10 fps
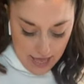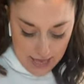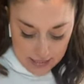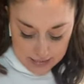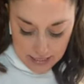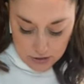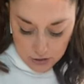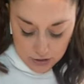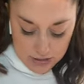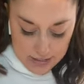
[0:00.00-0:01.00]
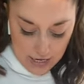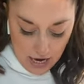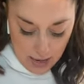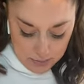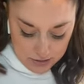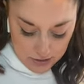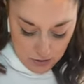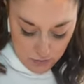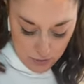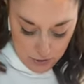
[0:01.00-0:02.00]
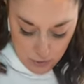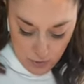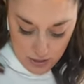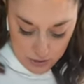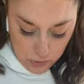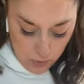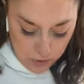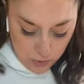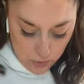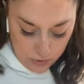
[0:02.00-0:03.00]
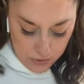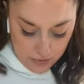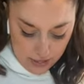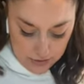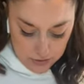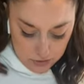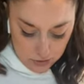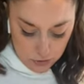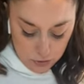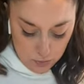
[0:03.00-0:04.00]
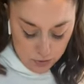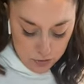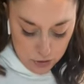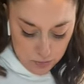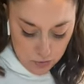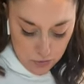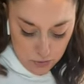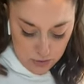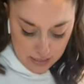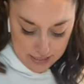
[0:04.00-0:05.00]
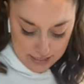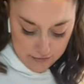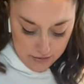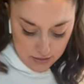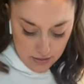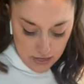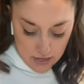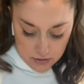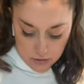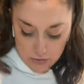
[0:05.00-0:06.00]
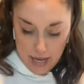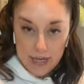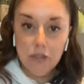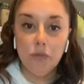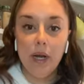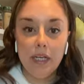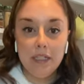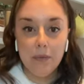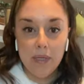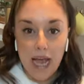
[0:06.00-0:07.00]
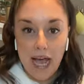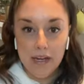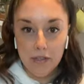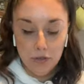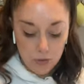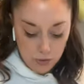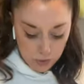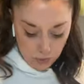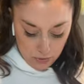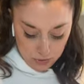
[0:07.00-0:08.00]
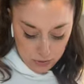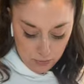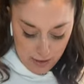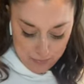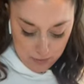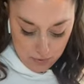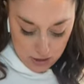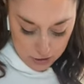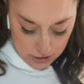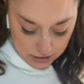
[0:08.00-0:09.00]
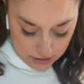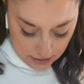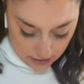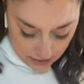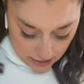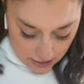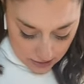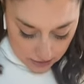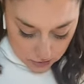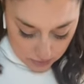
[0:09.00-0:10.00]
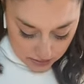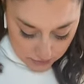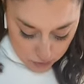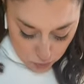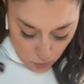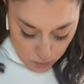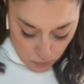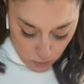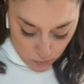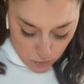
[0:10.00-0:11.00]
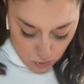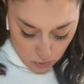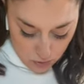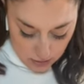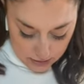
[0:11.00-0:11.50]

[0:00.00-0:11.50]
And texture is the opposite of what you want. You want a coil that is super smooth and even so that it's ready to be added to your ceramic project. So I'm gonna give this one more roll.